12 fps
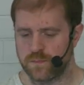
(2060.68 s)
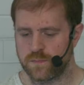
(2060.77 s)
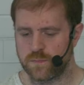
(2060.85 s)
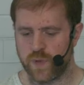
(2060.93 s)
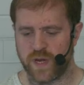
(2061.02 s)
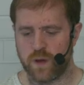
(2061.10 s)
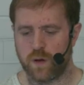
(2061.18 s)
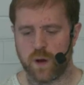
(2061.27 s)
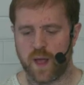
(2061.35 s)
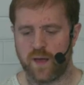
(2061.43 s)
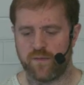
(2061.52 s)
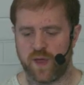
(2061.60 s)
We no longer
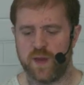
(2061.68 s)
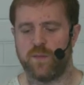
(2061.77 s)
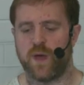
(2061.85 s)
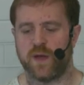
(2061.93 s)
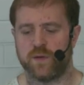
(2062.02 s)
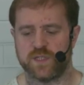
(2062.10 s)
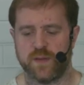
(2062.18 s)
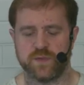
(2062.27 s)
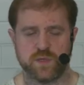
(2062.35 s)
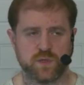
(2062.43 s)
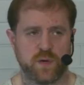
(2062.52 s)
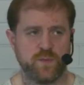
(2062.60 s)
have any manual steps
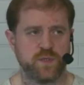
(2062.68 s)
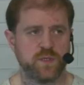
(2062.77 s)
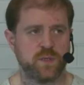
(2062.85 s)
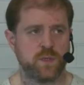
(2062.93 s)
or scripts.